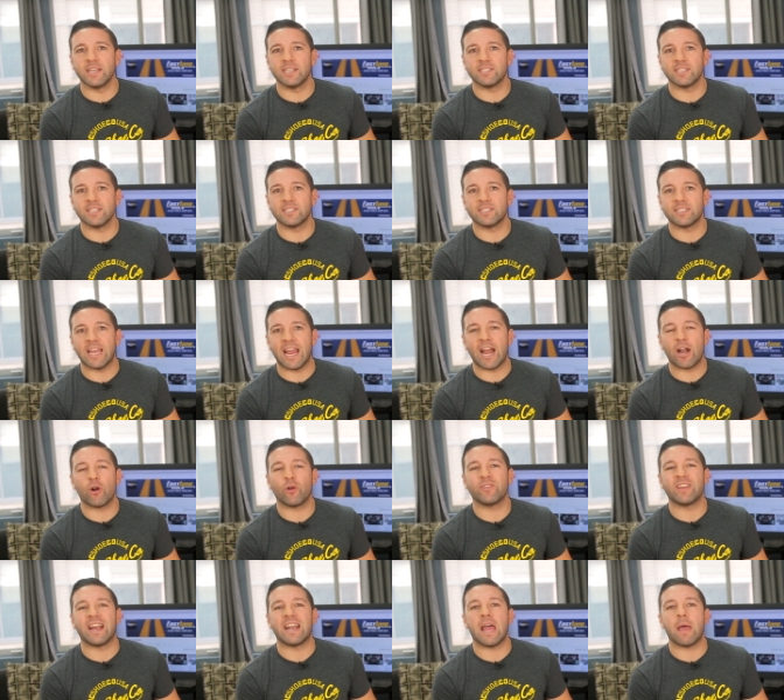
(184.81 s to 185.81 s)
is its
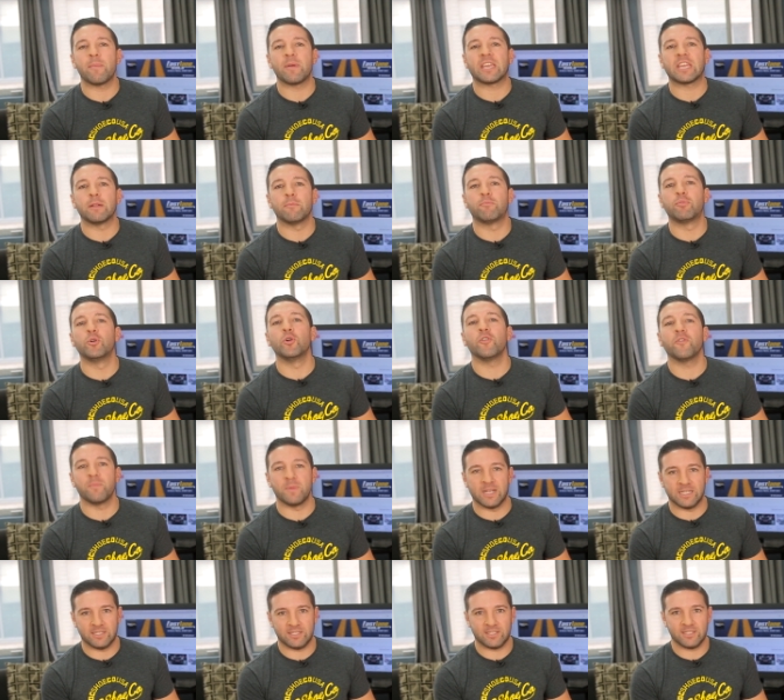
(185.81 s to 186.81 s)
aerodynamic
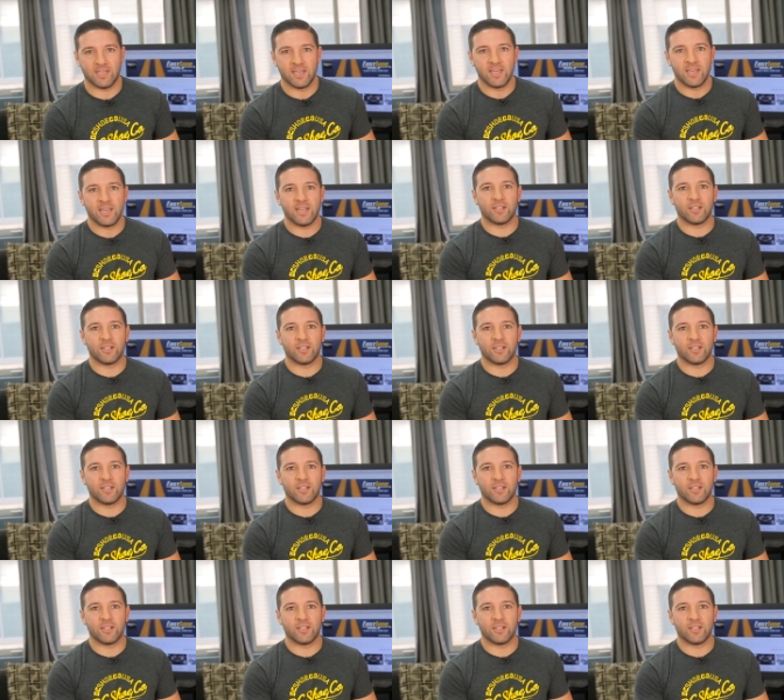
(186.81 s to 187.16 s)
improvements,